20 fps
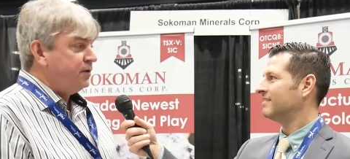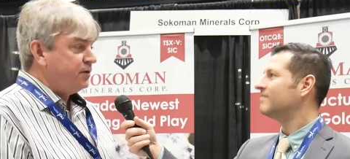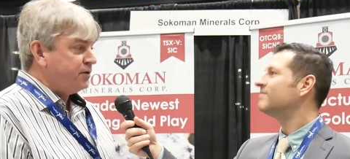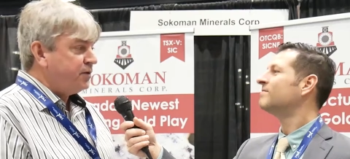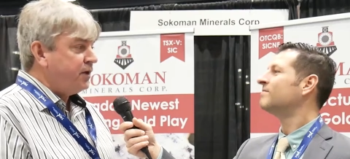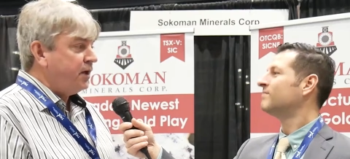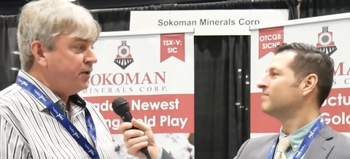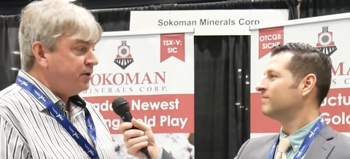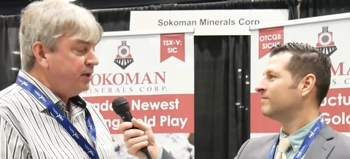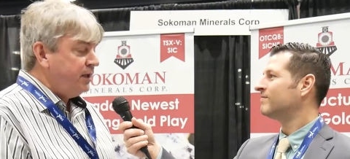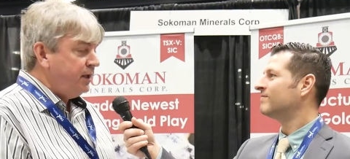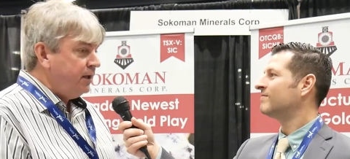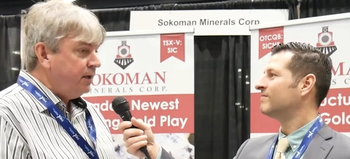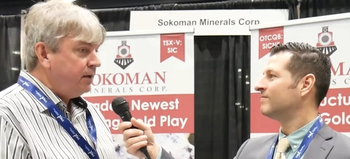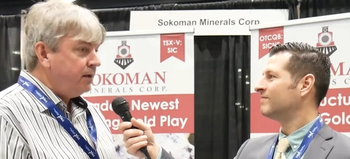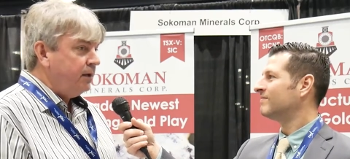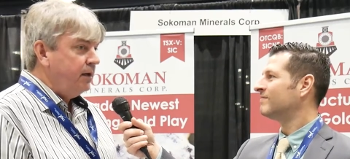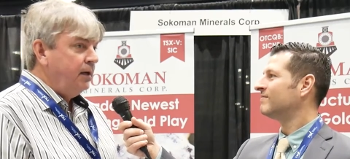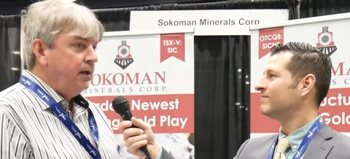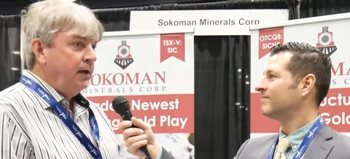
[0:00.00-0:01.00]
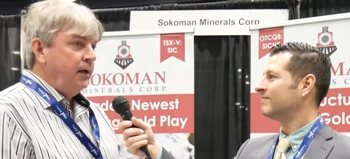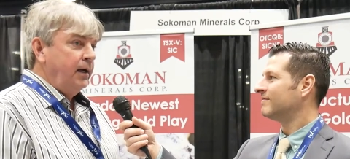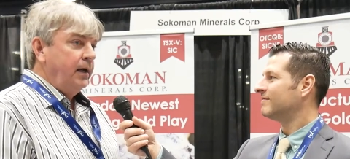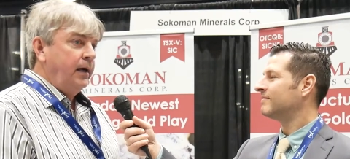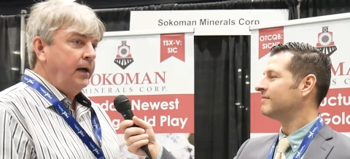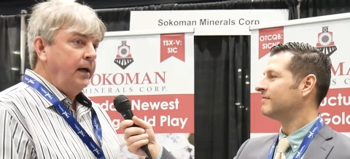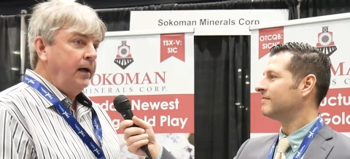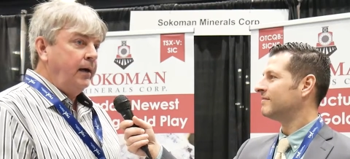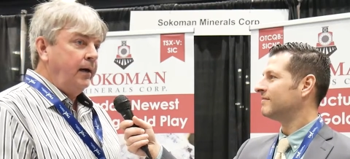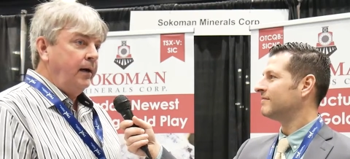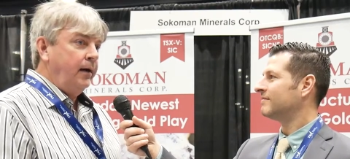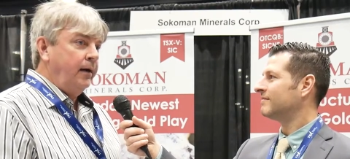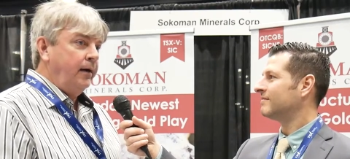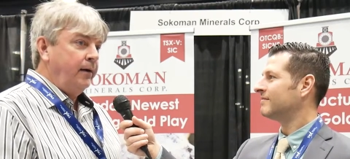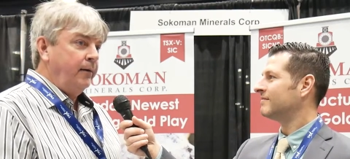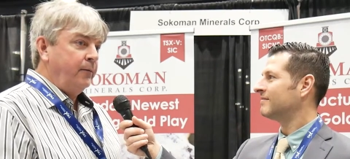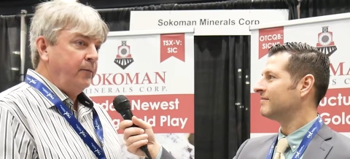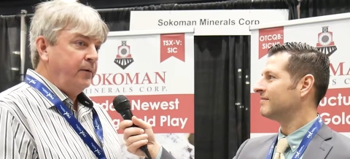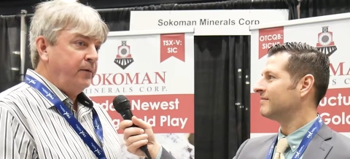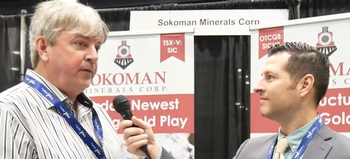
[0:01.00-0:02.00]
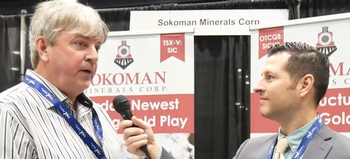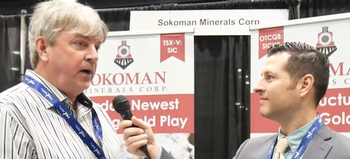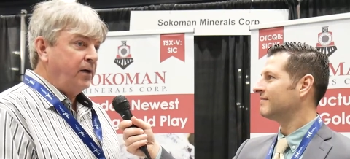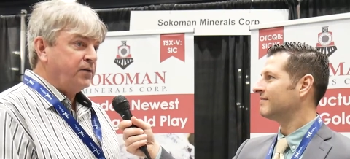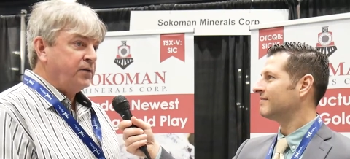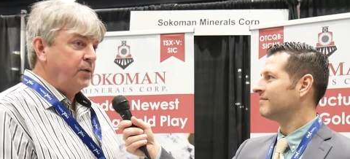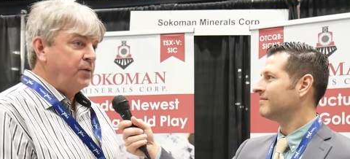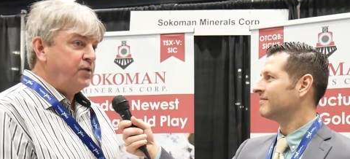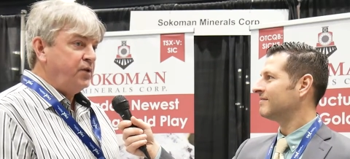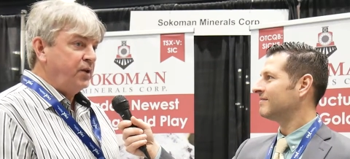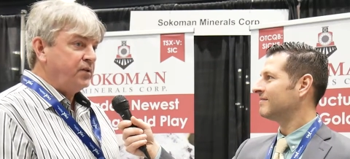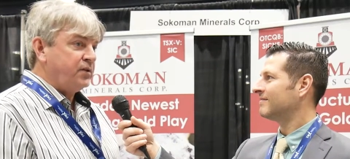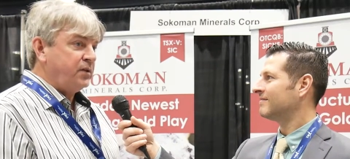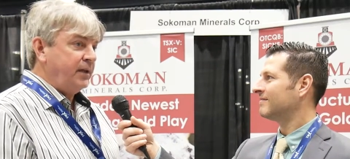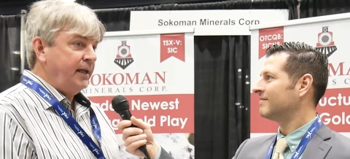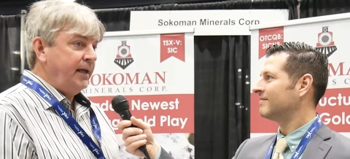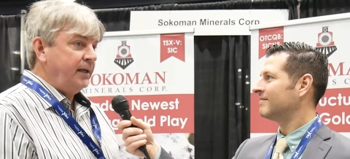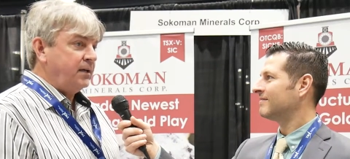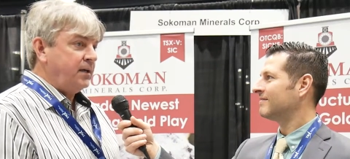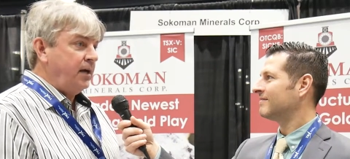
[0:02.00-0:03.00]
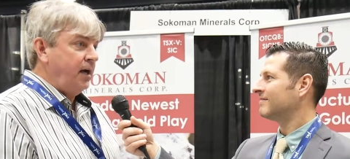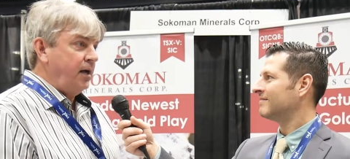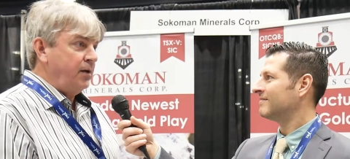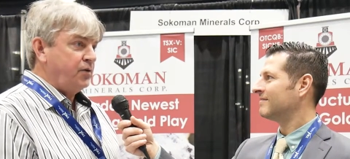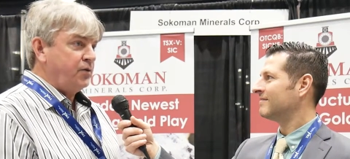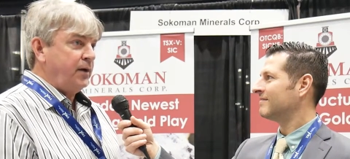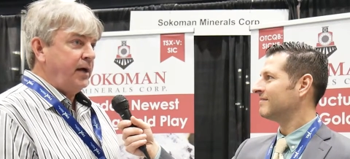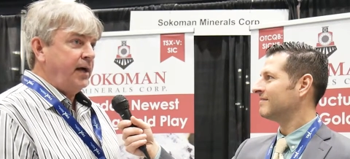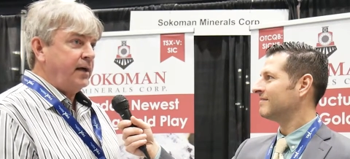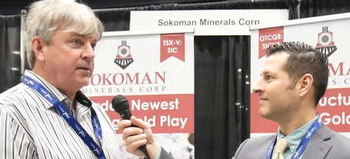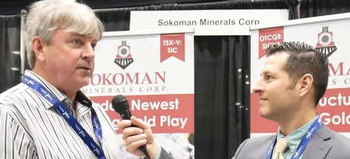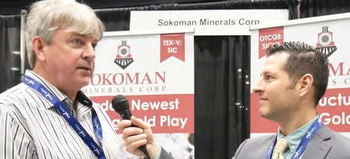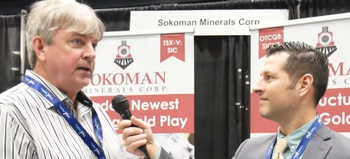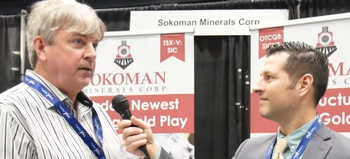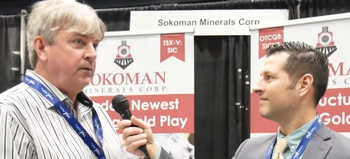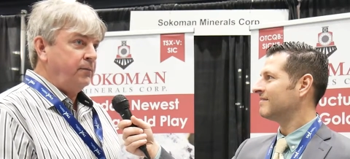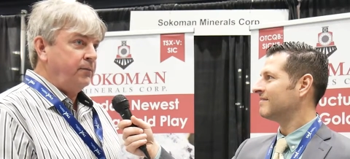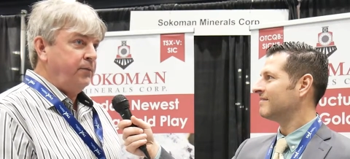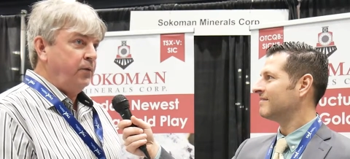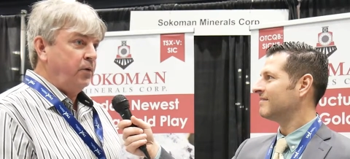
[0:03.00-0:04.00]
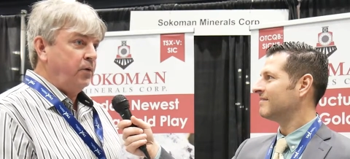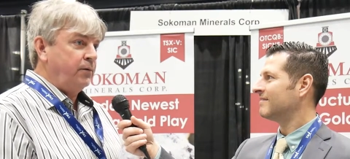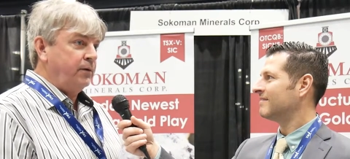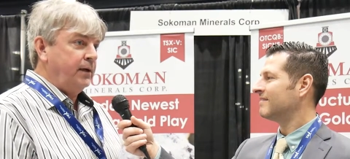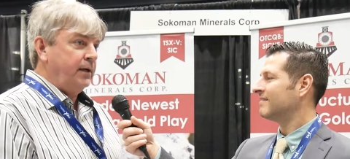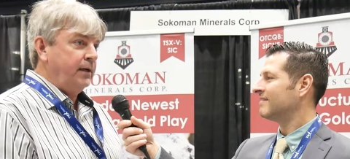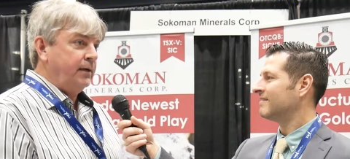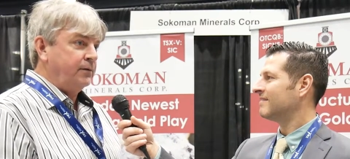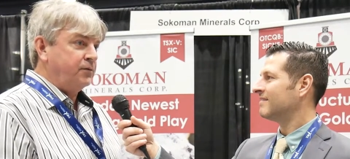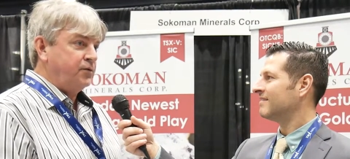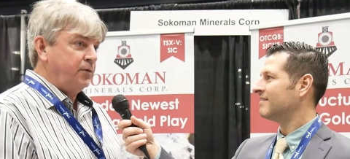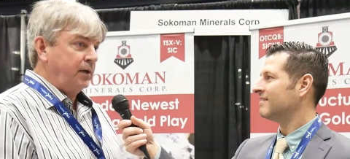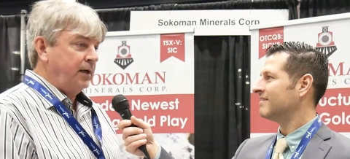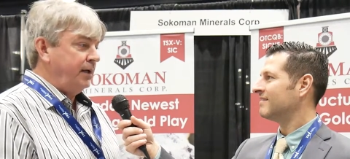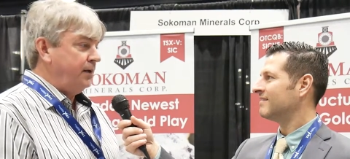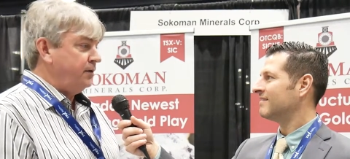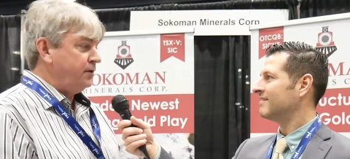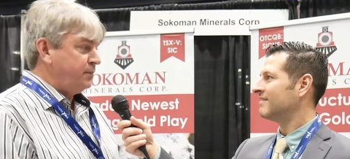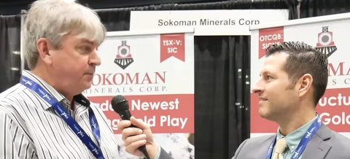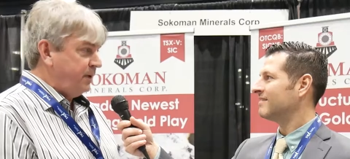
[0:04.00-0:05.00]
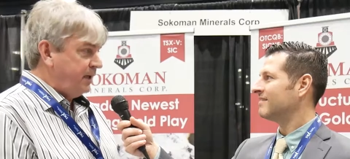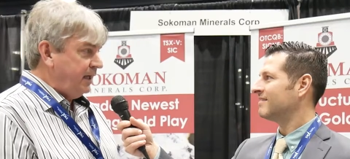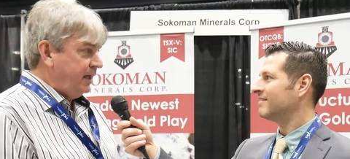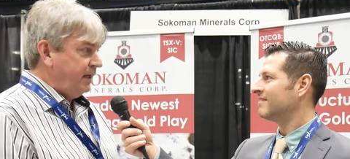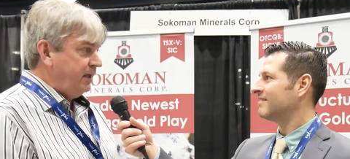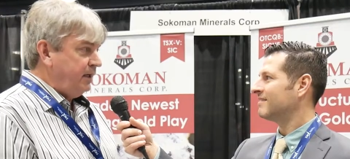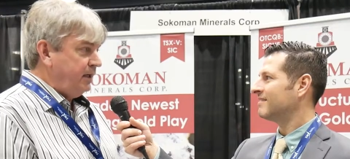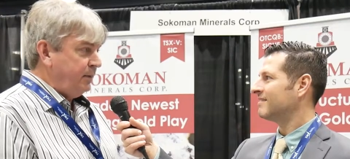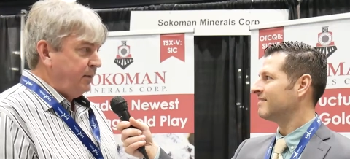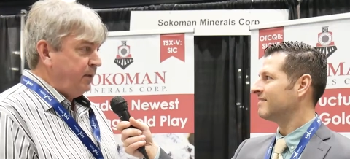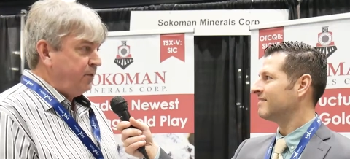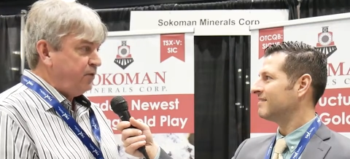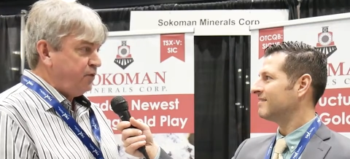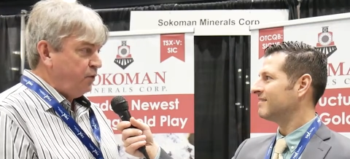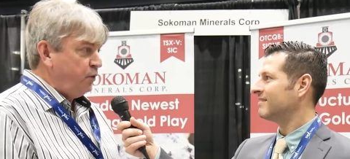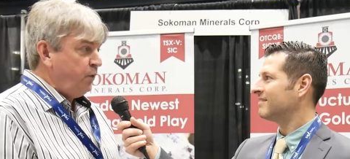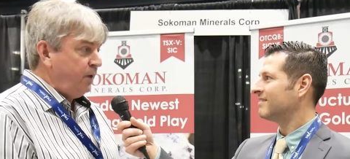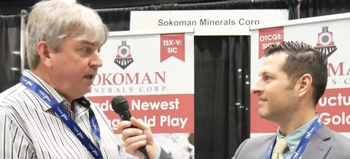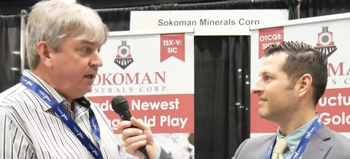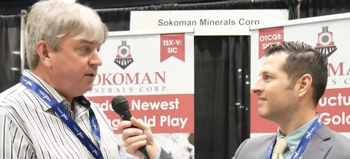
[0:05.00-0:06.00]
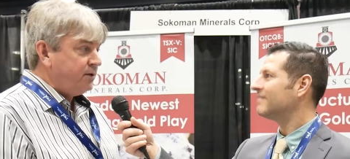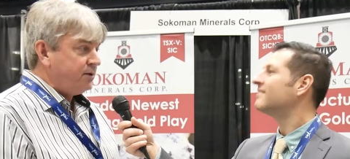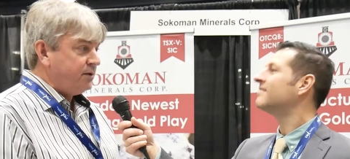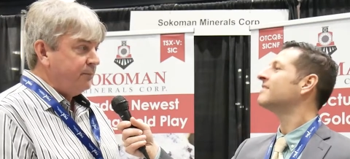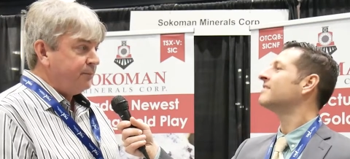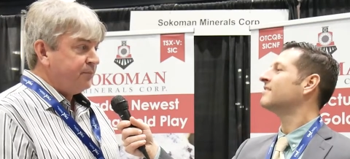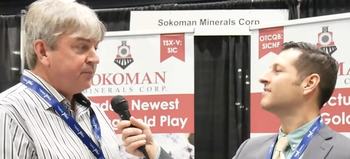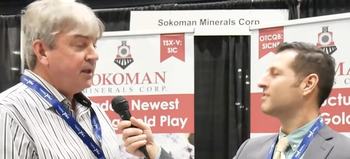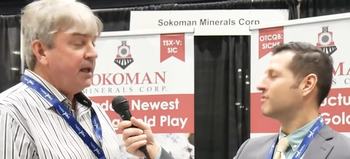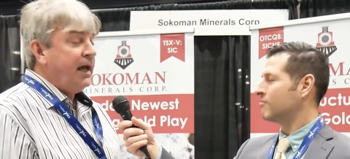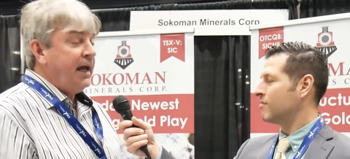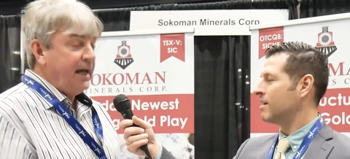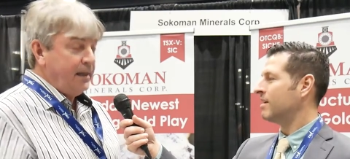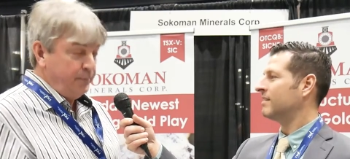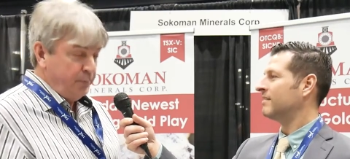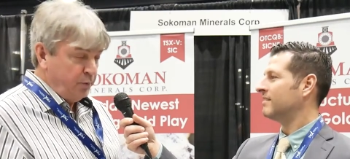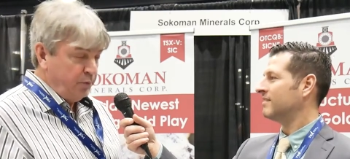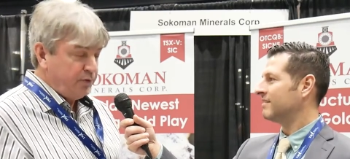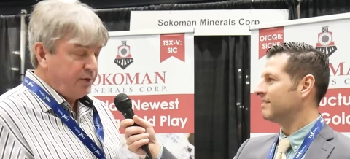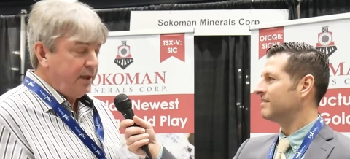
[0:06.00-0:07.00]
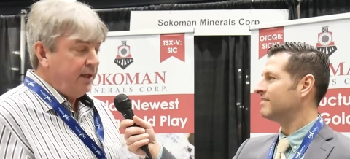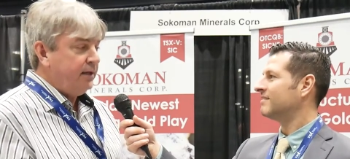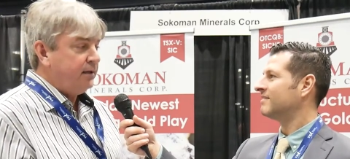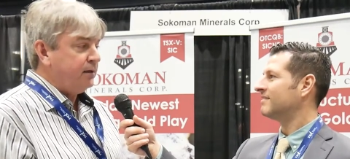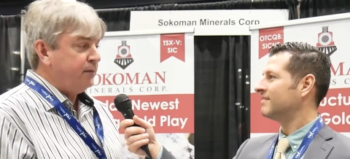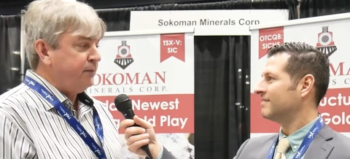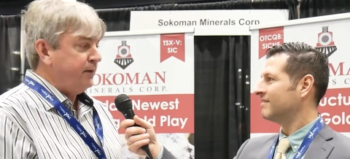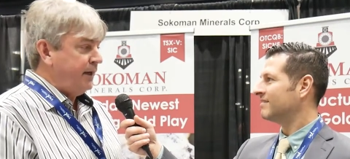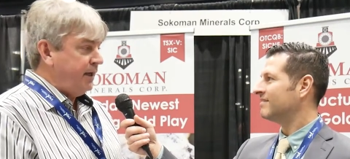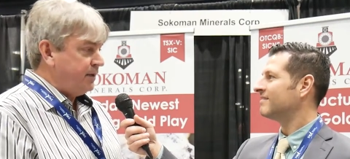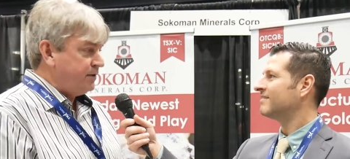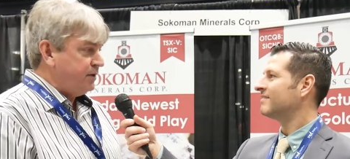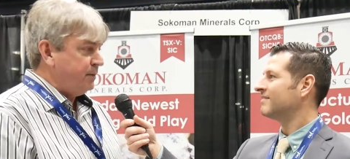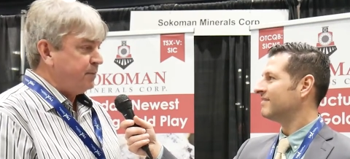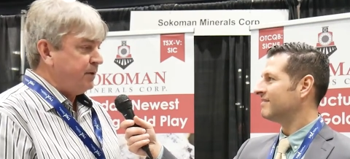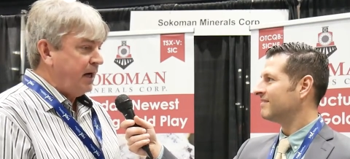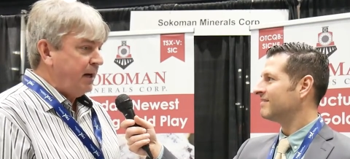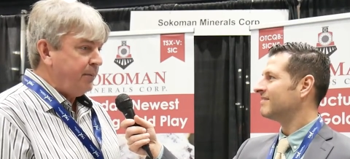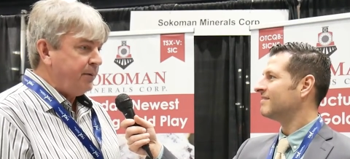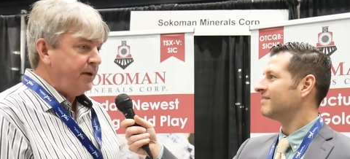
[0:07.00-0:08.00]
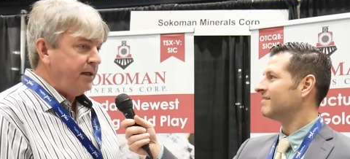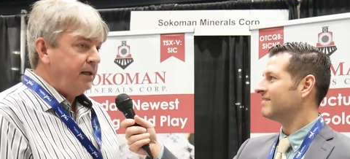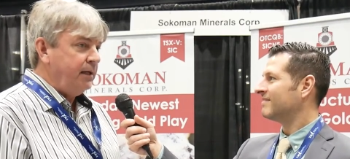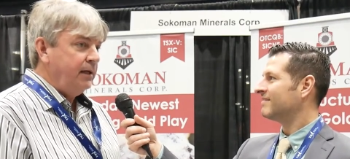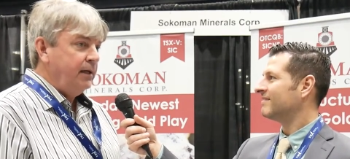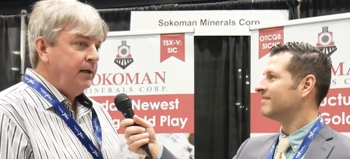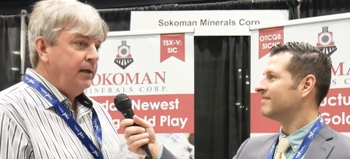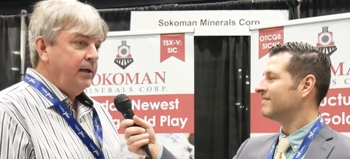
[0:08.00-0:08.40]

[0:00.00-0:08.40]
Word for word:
Speaker 1: to start the year. Uh, we've also just let contracts out for uh, drilling to begin in about two weeks at Moosehead, our flagship property.